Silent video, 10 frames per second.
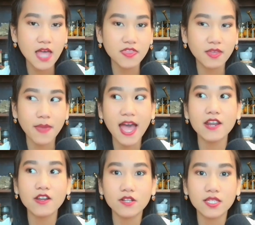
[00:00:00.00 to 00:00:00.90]
the
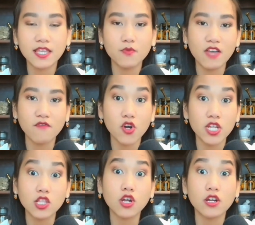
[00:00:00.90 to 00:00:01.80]
patterns that we have
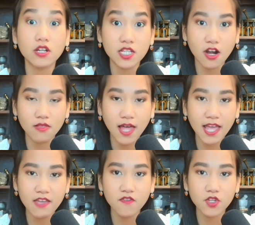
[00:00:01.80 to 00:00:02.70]
already learned in our
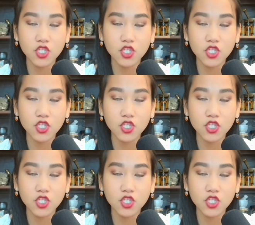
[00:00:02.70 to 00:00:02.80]
life